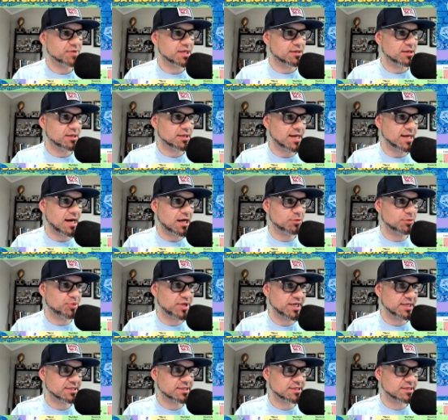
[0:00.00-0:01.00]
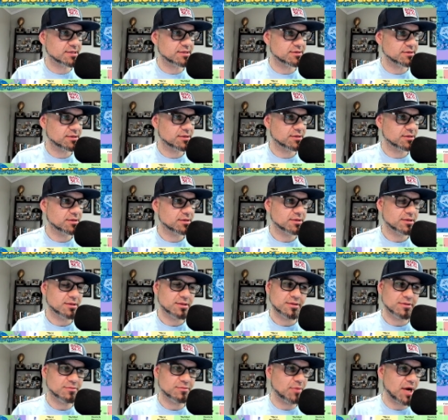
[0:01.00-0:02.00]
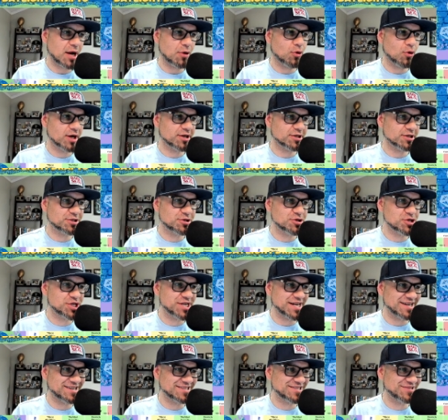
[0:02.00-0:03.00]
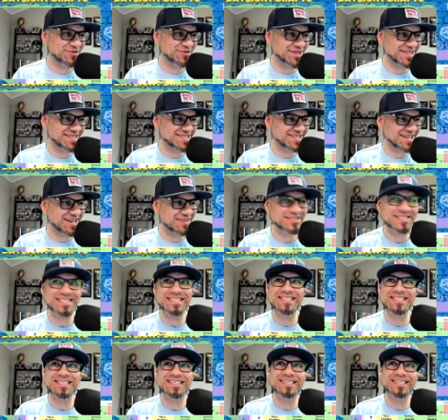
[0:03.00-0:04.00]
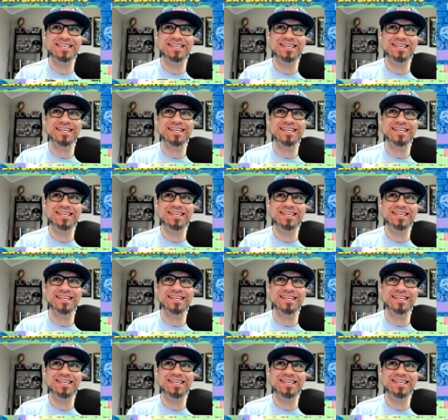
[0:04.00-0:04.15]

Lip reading: Kyle Pitts, my 1 or 2 shares for this offseason.